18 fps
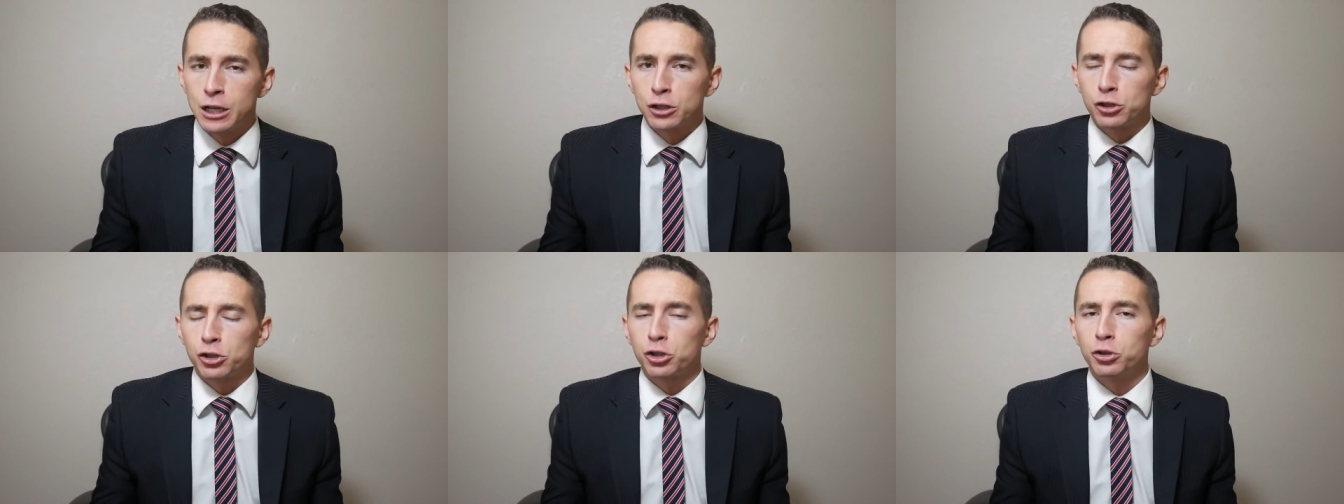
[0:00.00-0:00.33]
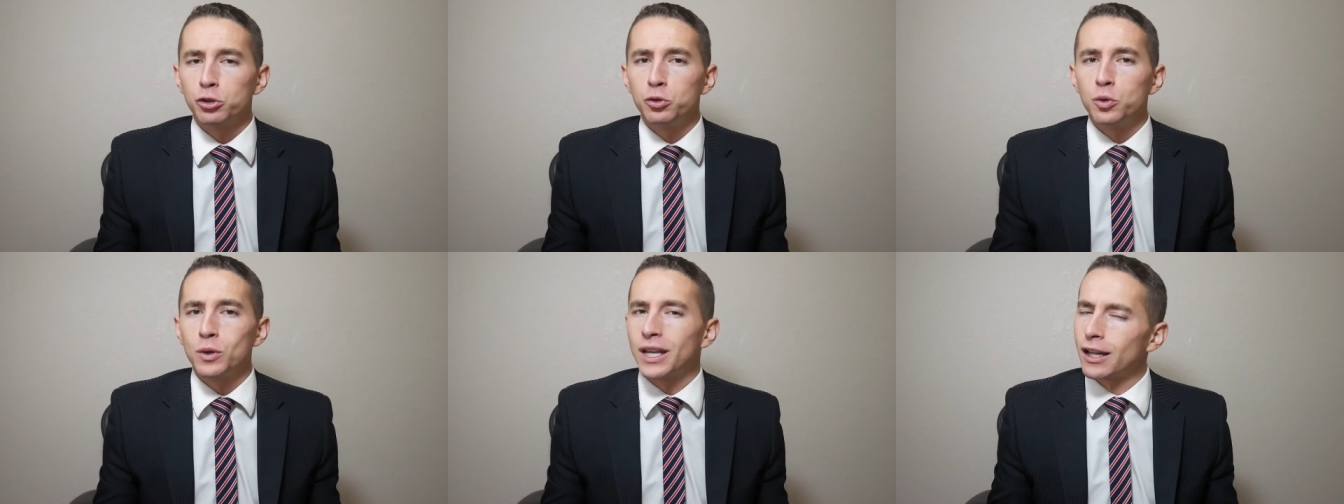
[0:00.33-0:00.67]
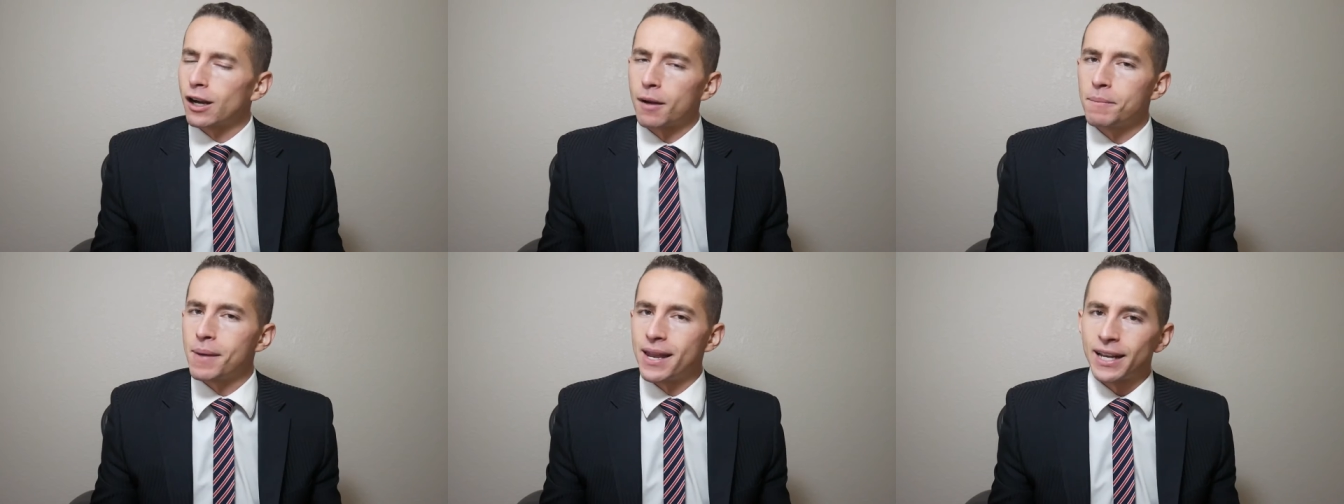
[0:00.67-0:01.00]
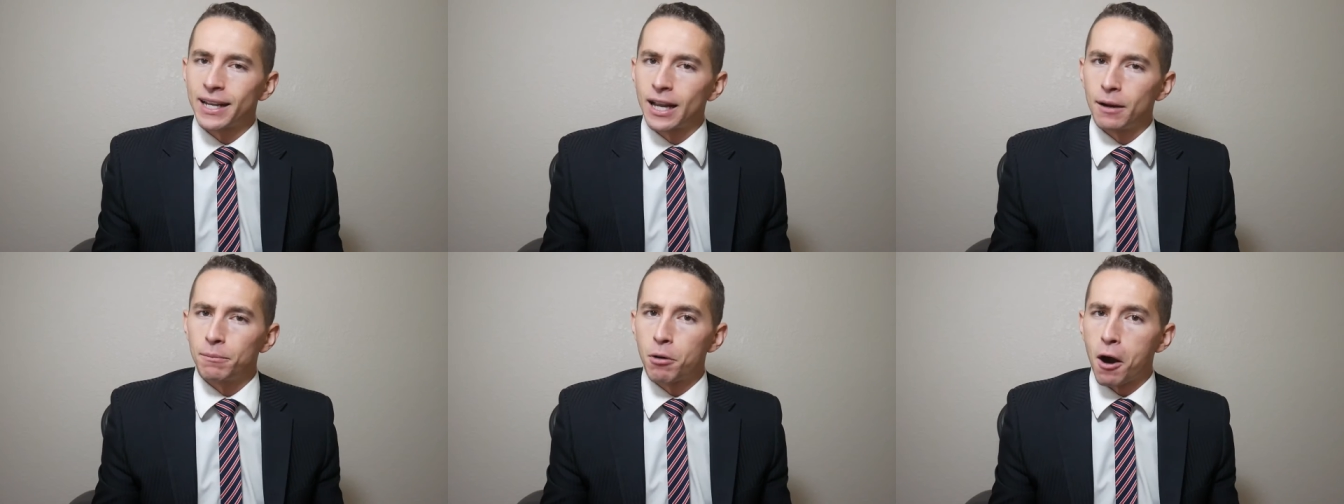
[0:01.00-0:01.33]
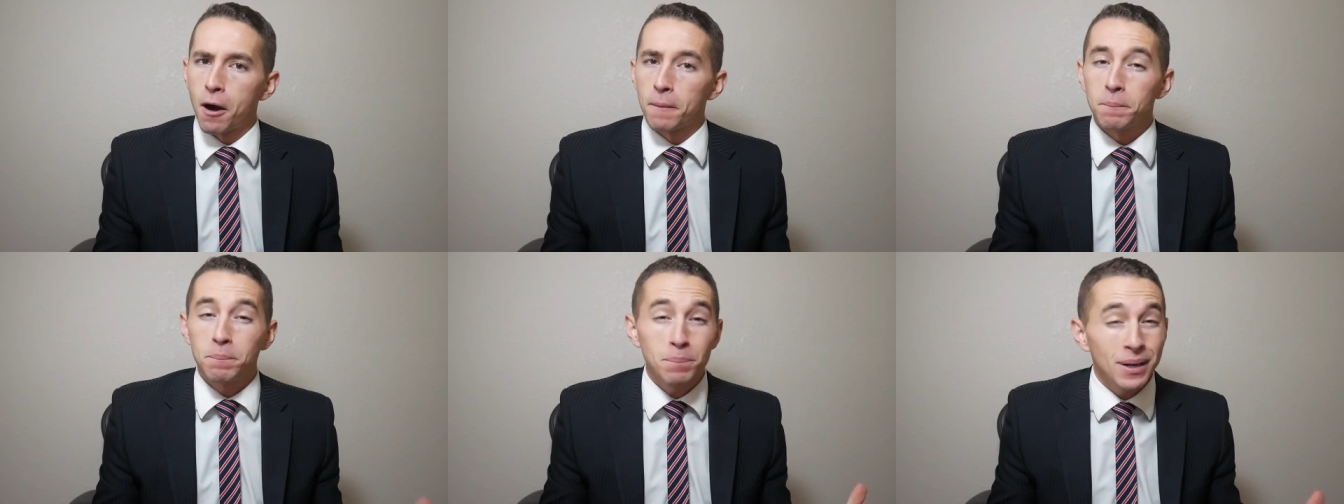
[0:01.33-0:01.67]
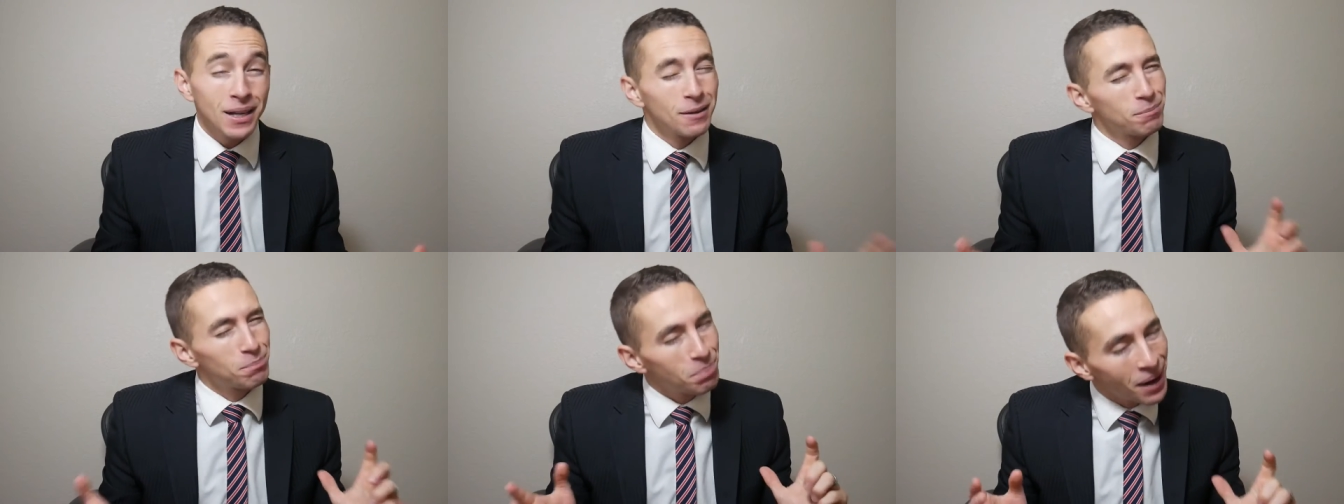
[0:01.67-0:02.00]
to get on Medicare Part
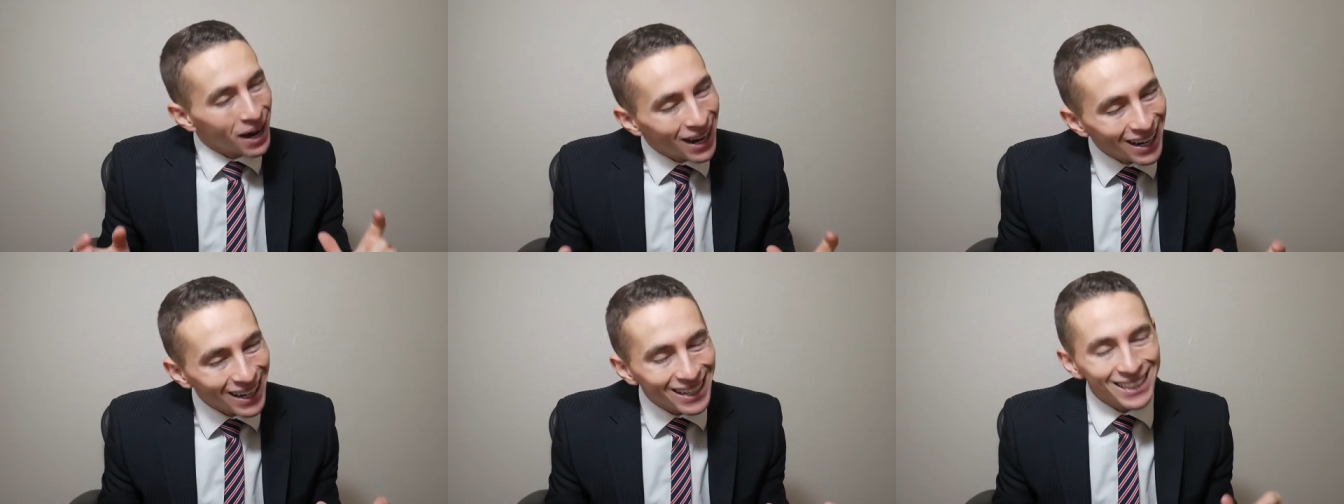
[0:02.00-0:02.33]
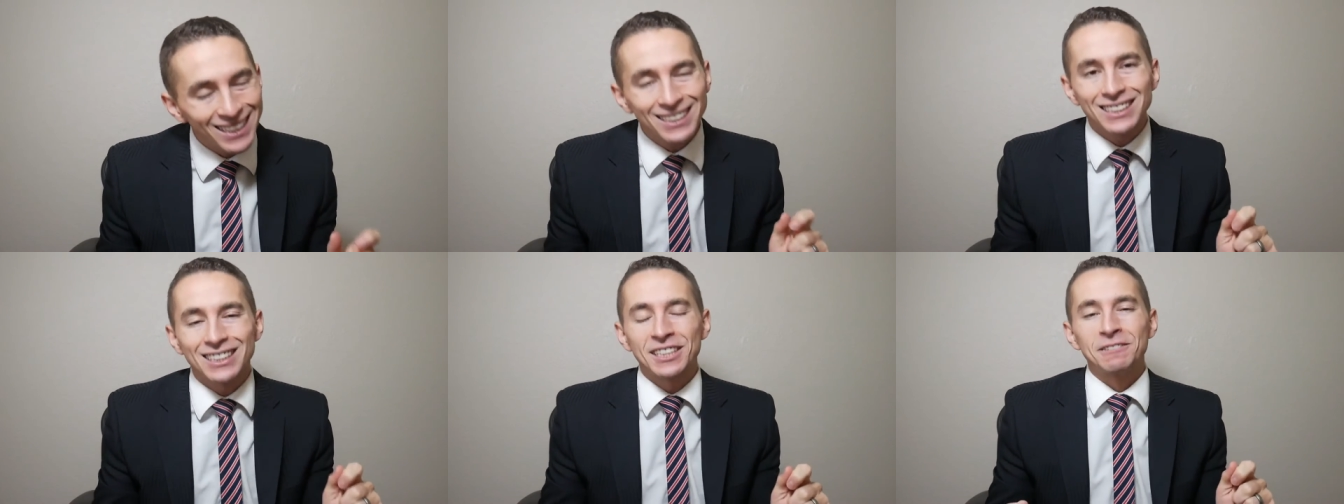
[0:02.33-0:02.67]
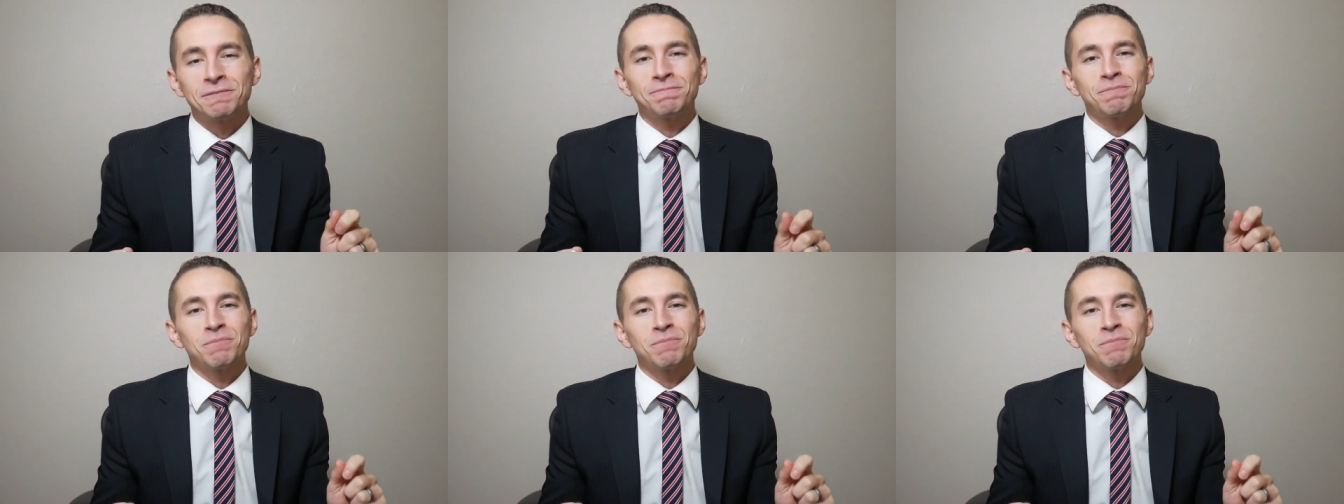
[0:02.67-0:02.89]
B, but,